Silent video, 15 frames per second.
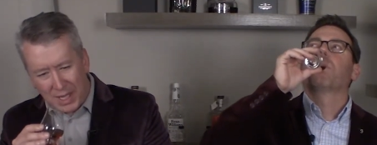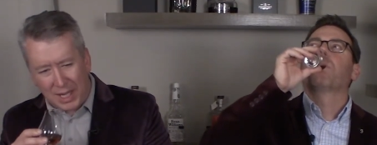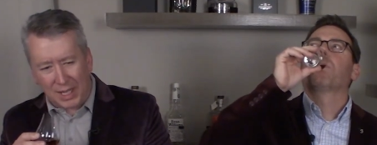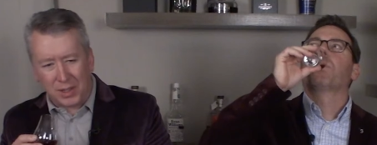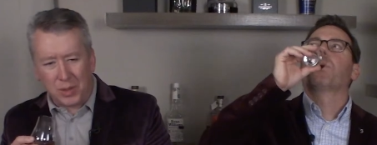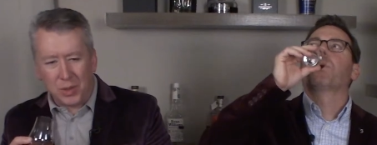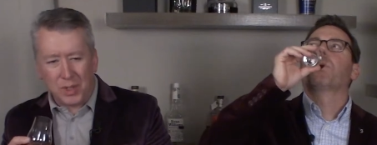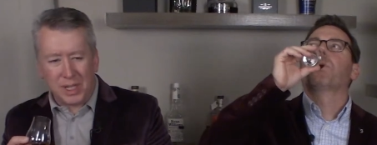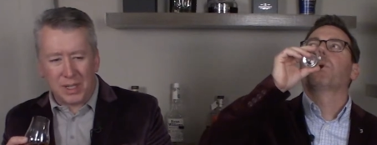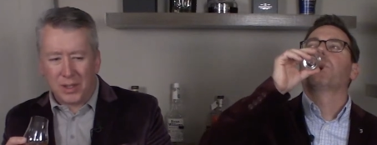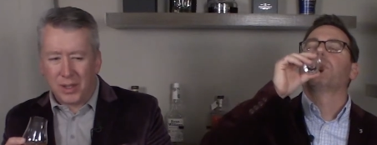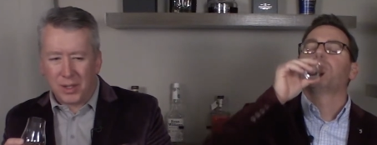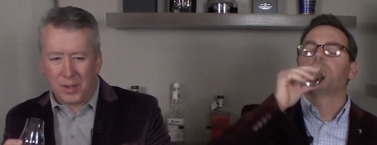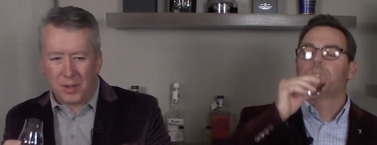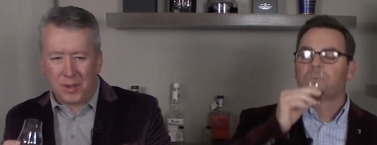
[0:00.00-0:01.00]
Speaker 1: I do get a
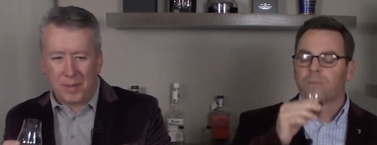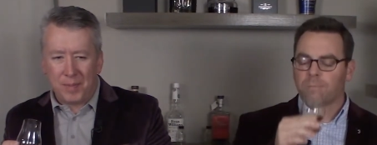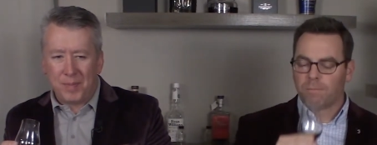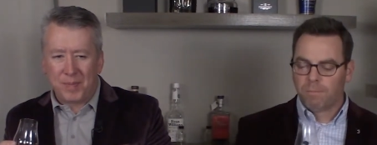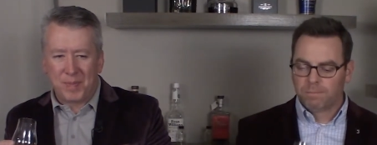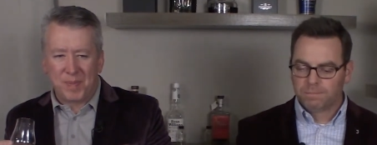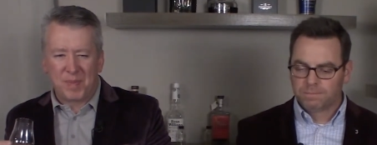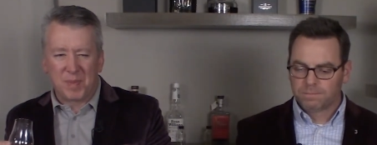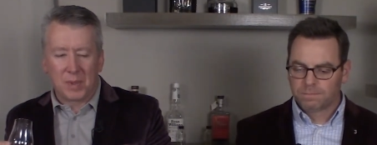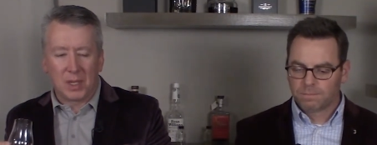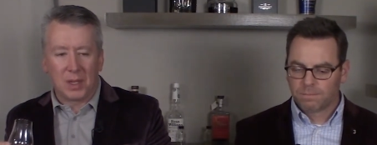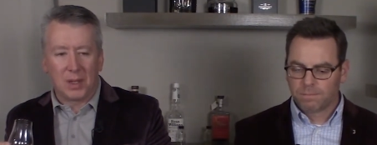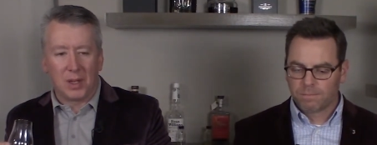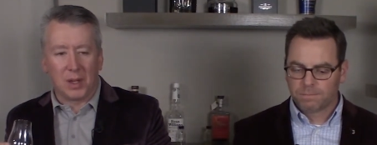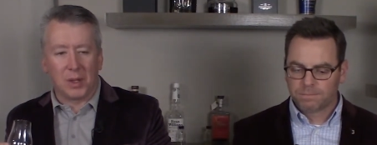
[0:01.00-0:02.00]
little,
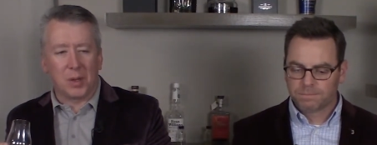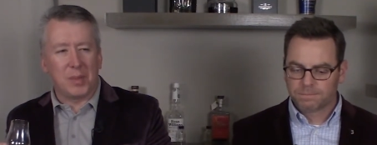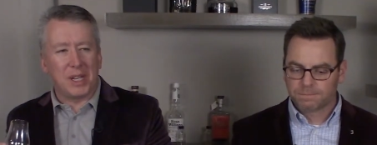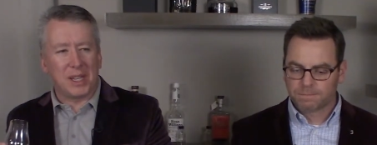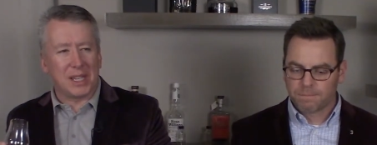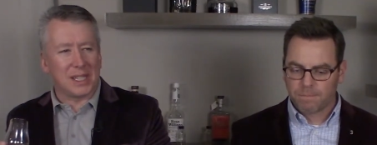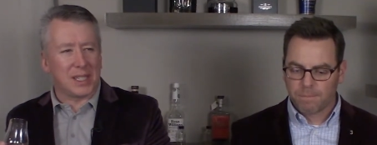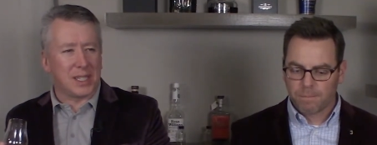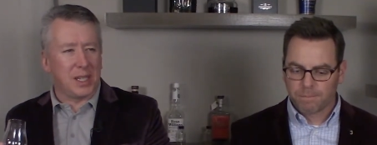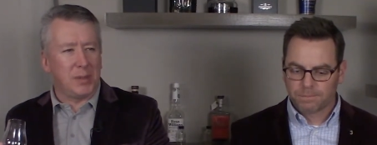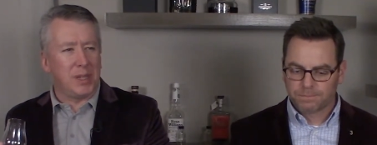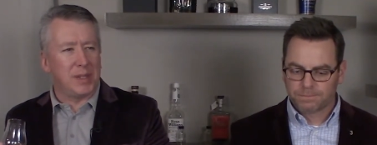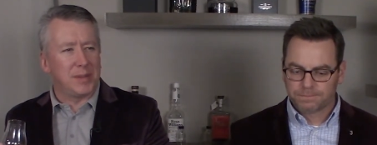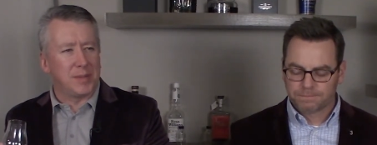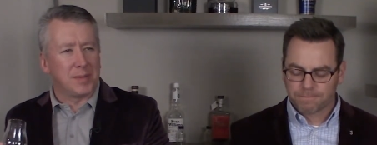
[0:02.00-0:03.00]
a little bit of that
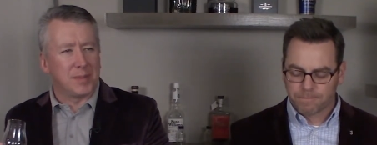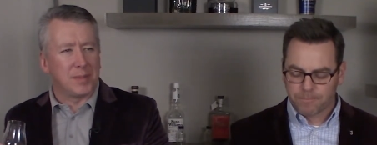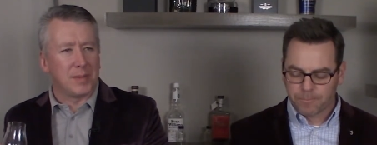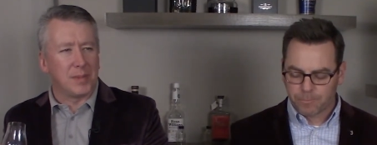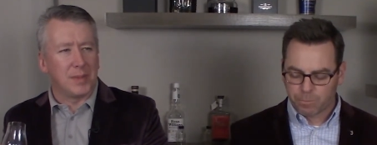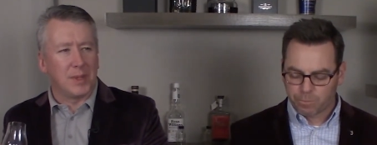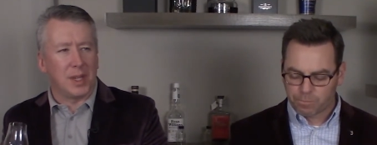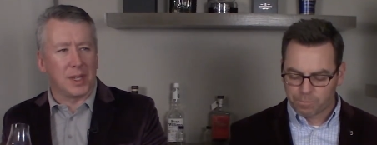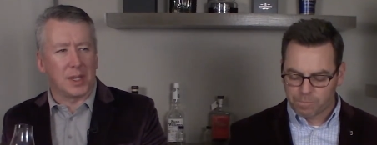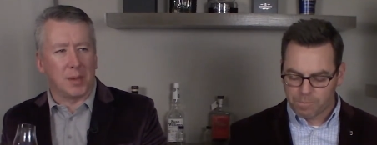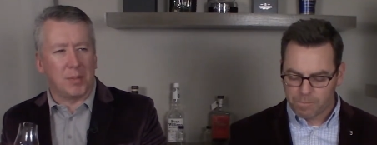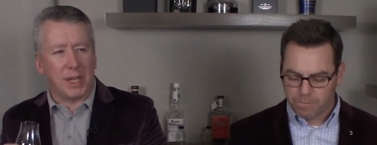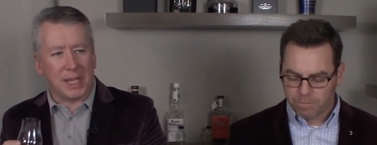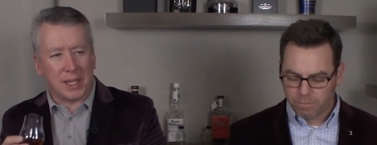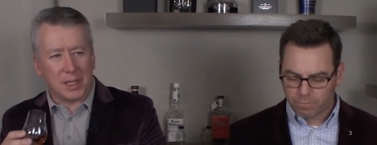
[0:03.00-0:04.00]
cinnamon, like the
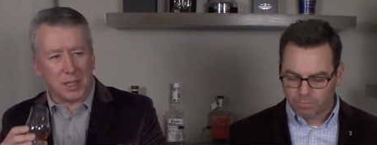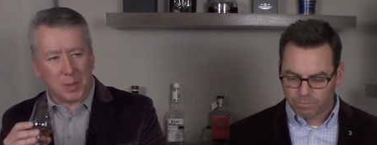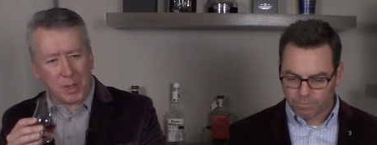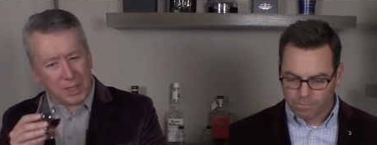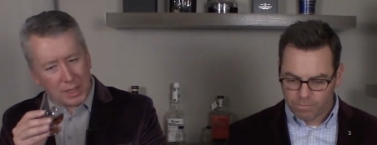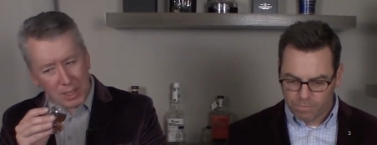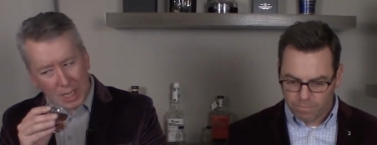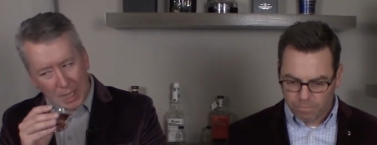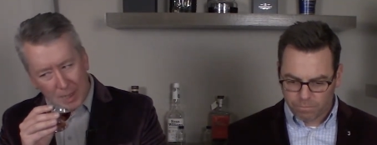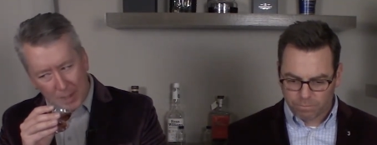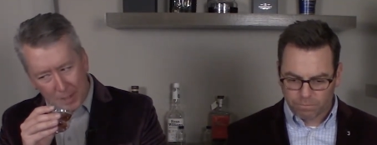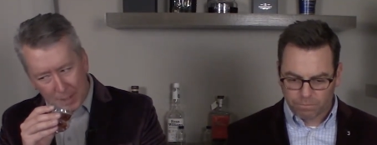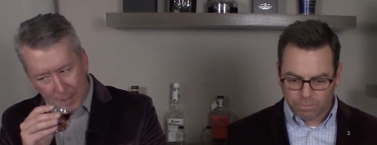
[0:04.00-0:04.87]
baking spice side.